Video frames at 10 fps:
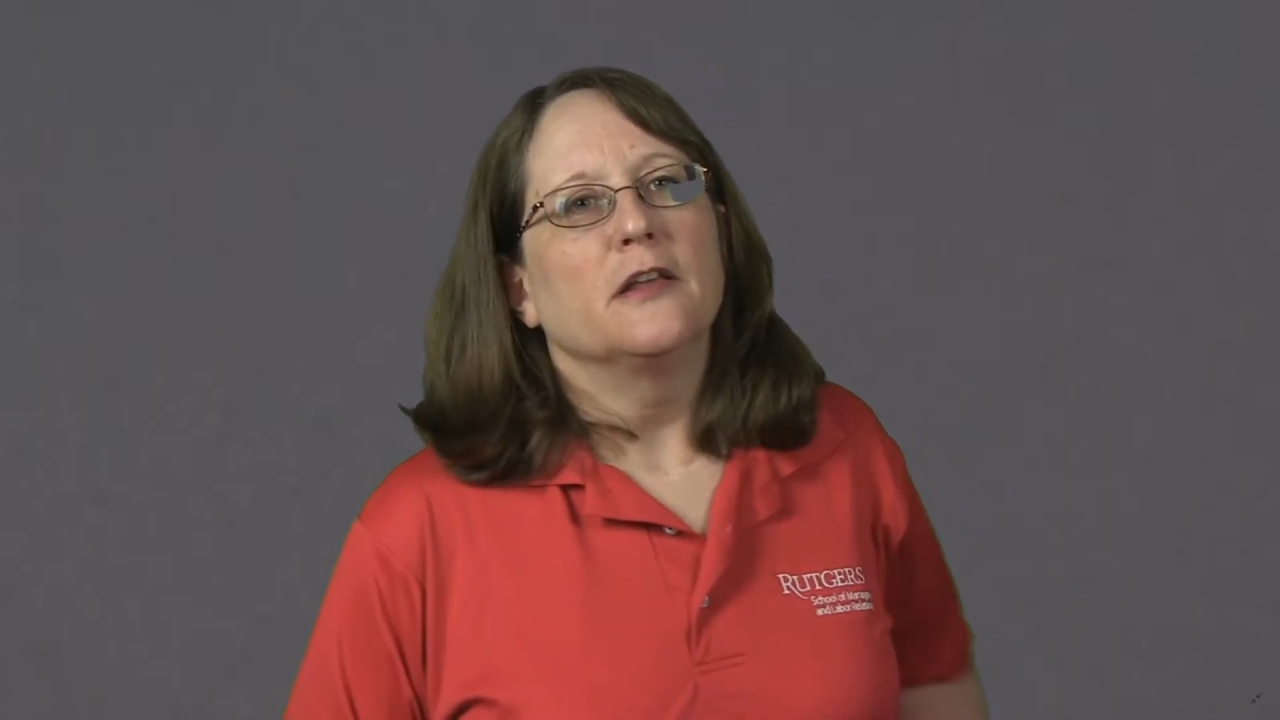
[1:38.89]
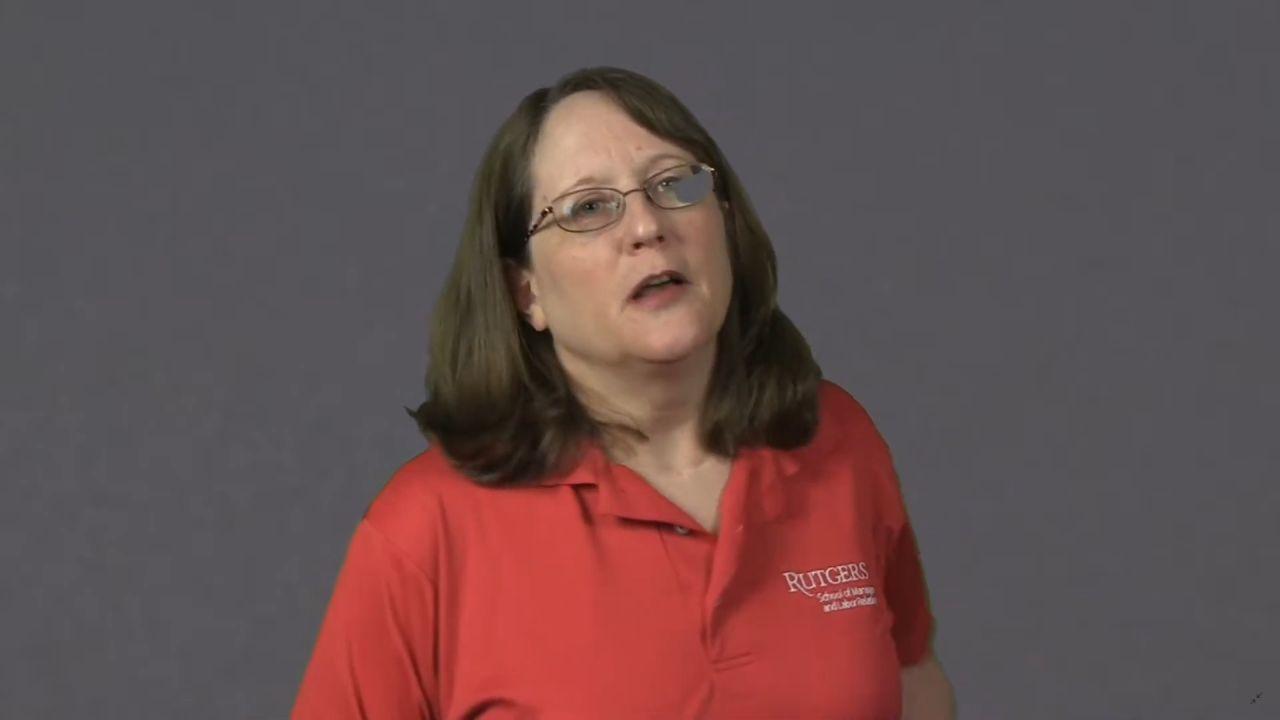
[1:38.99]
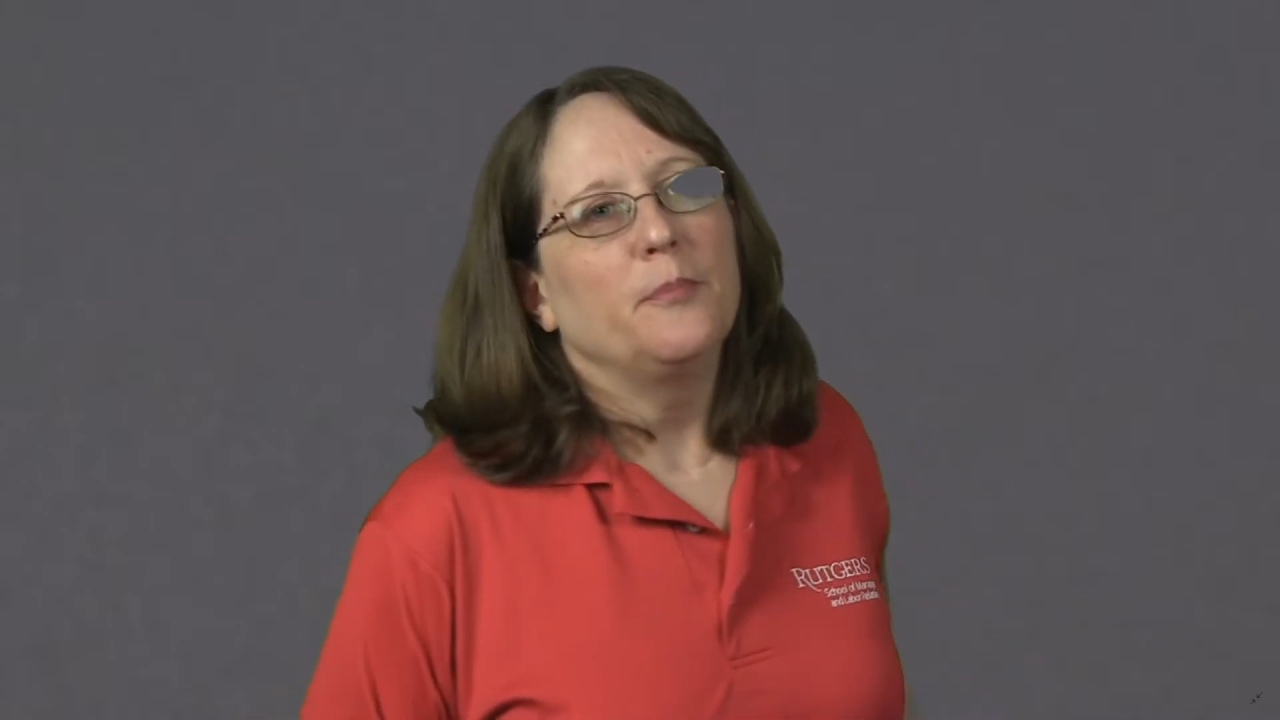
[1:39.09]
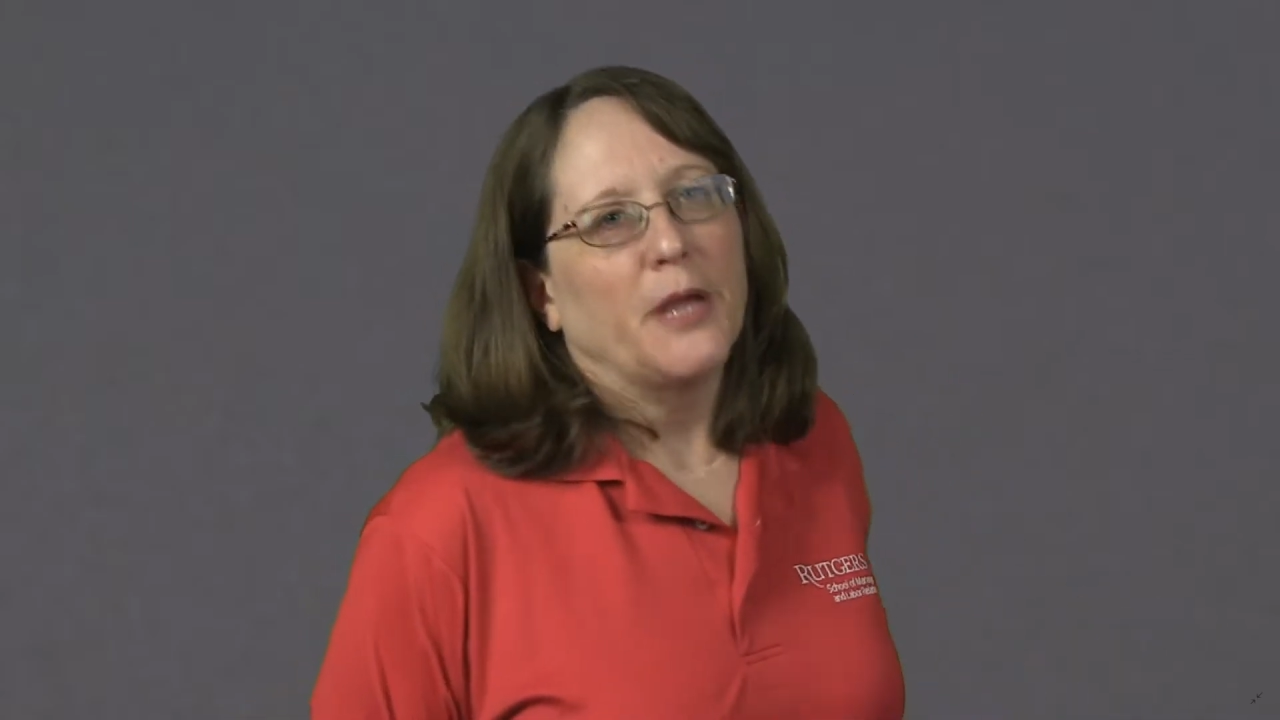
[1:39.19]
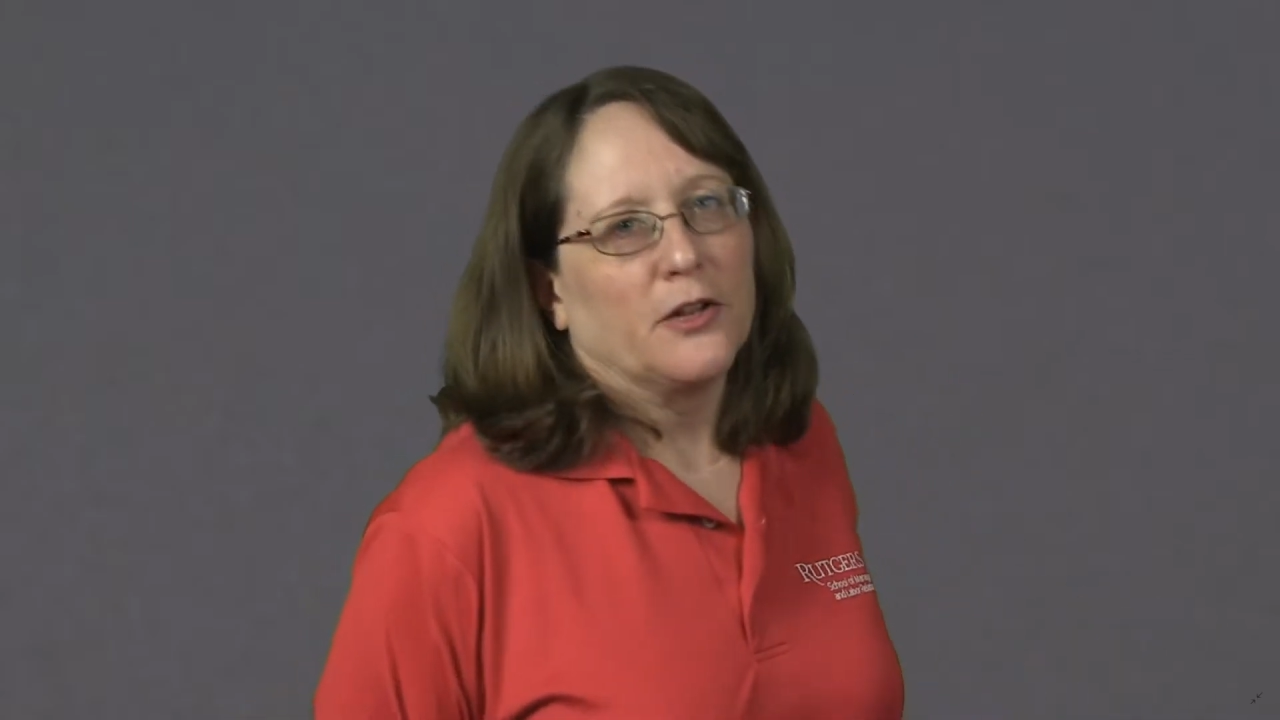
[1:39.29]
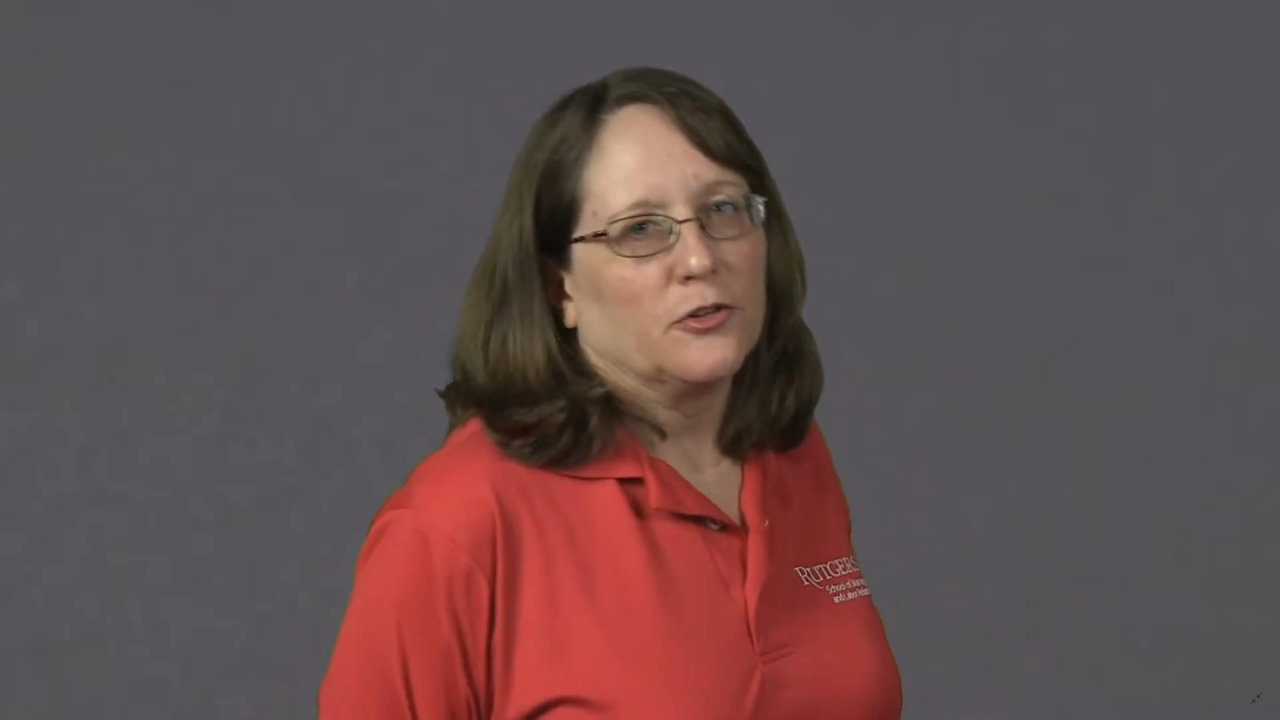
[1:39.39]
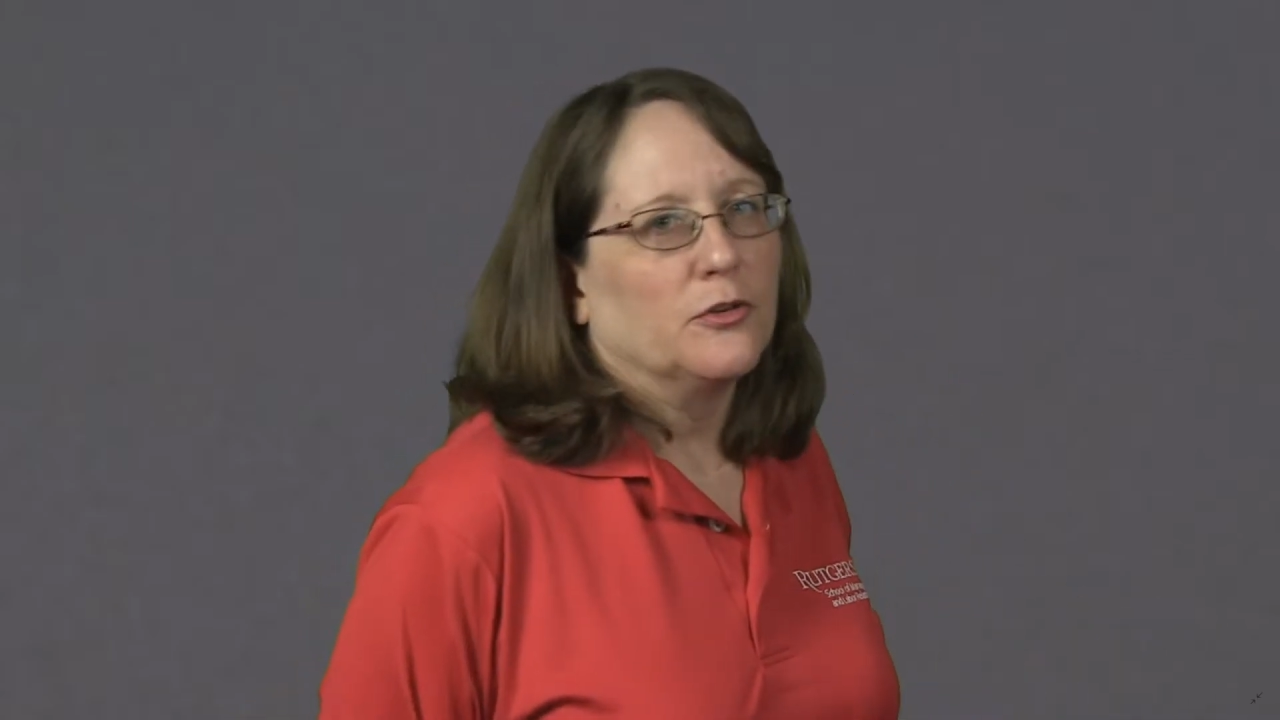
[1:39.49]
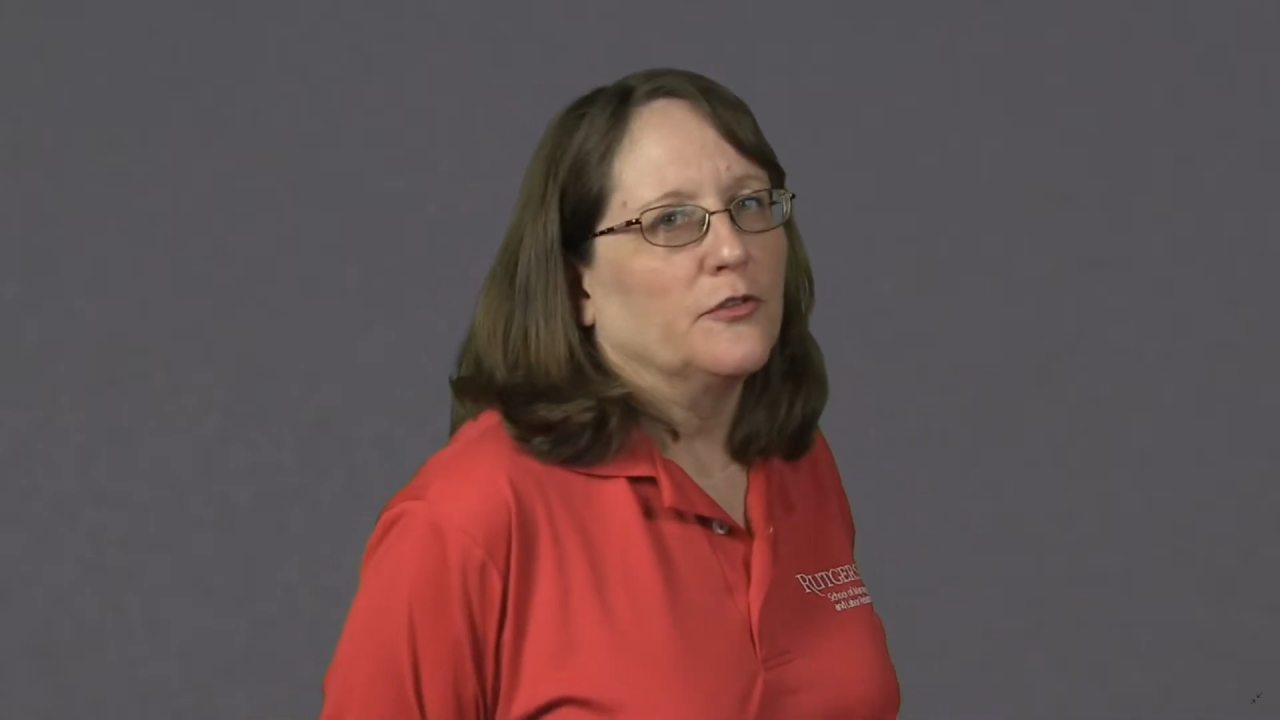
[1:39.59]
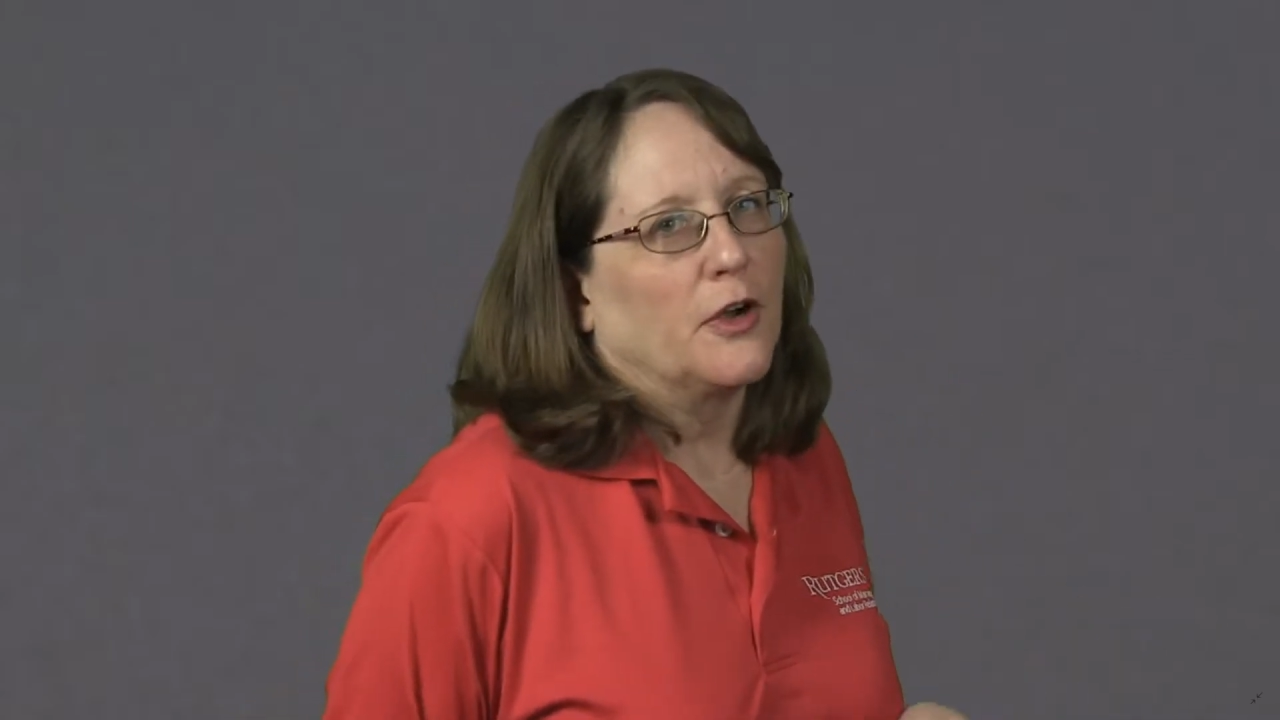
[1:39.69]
a Bachelor of